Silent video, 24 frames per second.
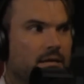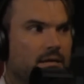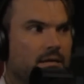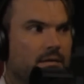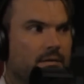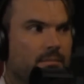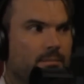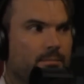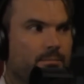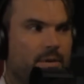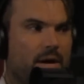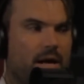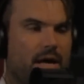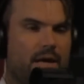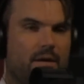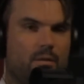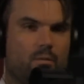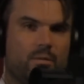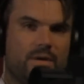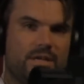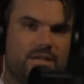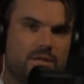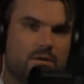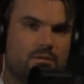But
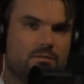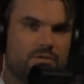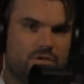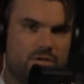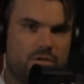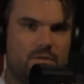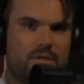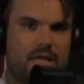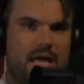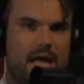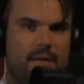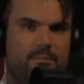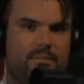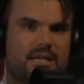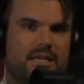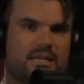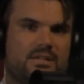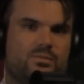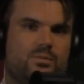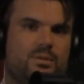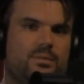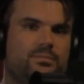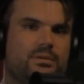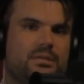we don't do that
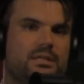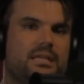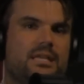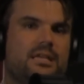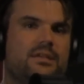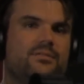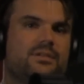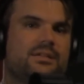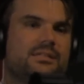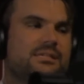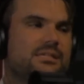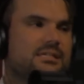because we believe in